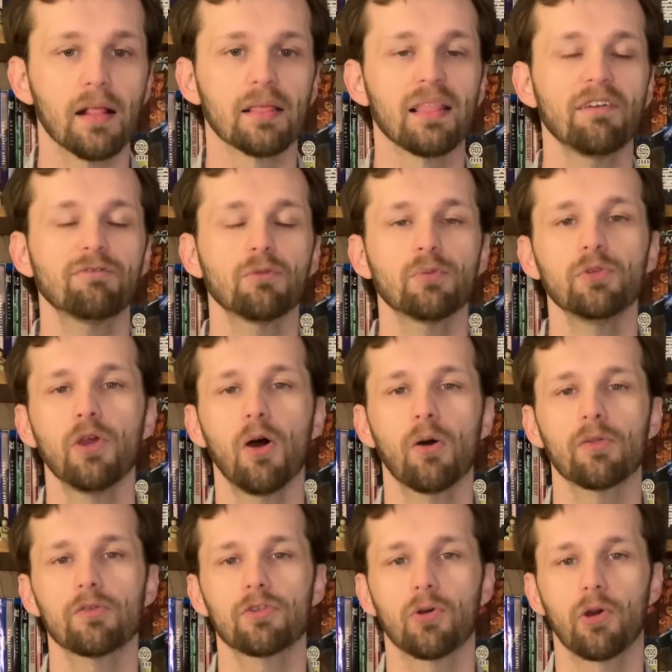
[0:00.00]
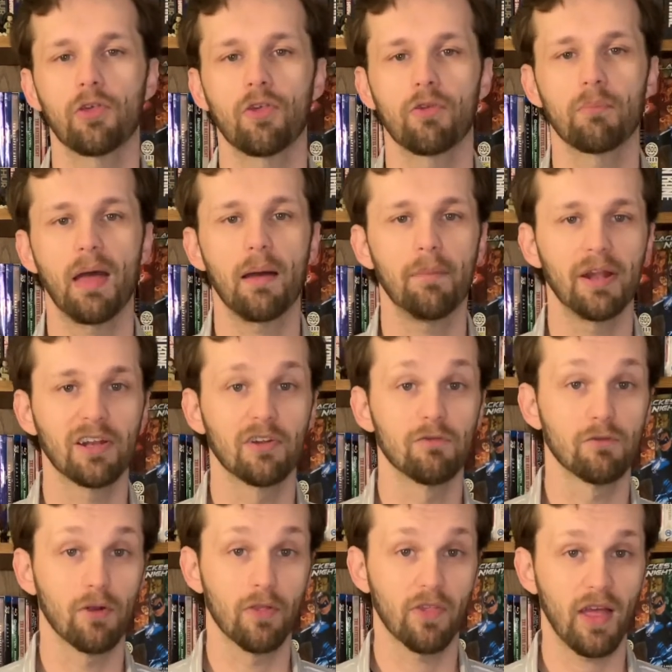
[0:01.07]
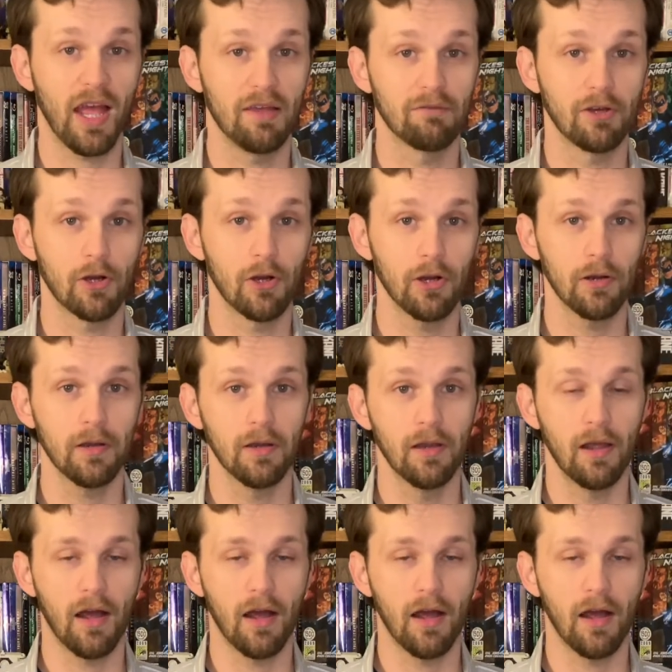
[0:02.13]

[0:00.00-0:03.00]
Left with no other choices, Batman confronts Ivan Hurd.